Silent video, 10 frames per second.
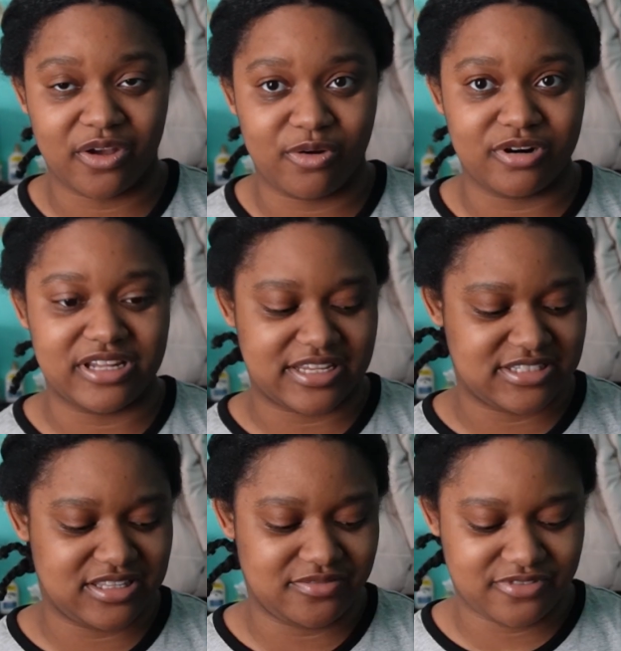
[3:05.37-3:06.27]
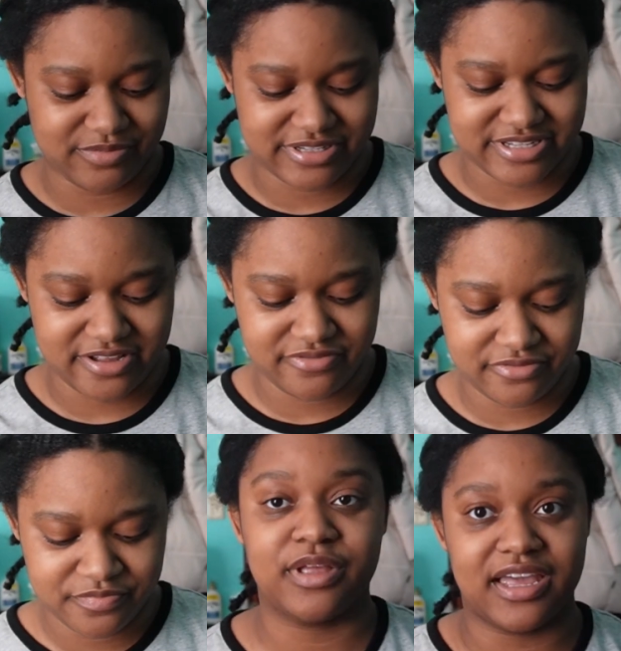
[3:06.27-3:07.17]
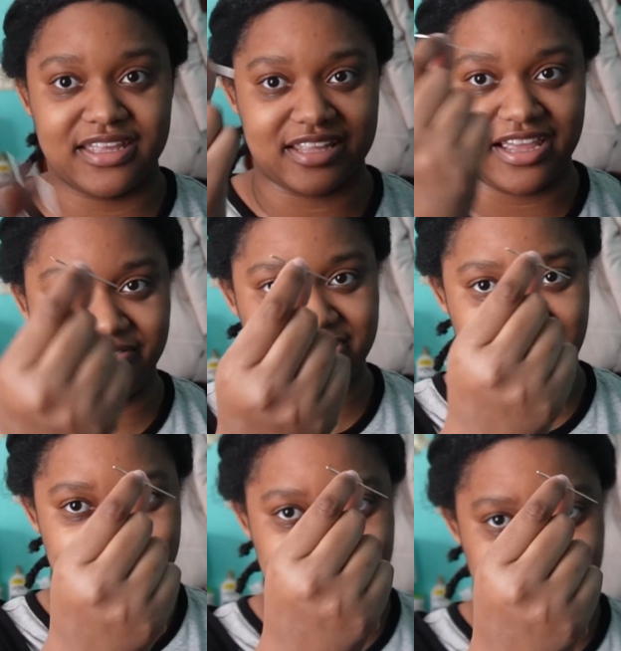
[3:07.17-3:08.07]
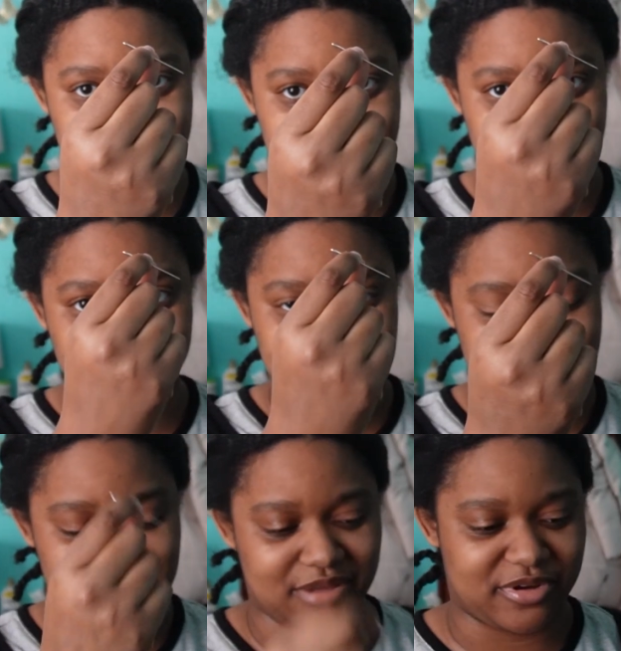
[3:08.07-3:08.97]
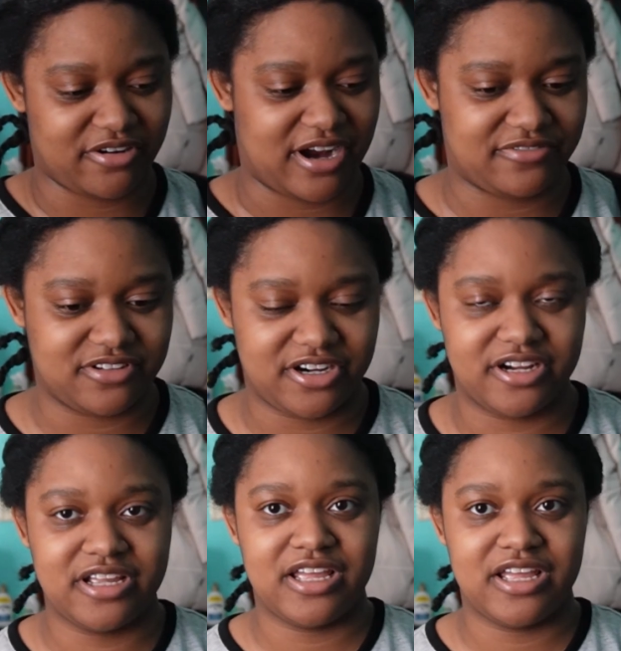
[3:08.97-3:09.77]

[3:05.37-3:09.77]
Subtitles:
Or see them for myself. And I have a tapestry needle because I'm a crafter.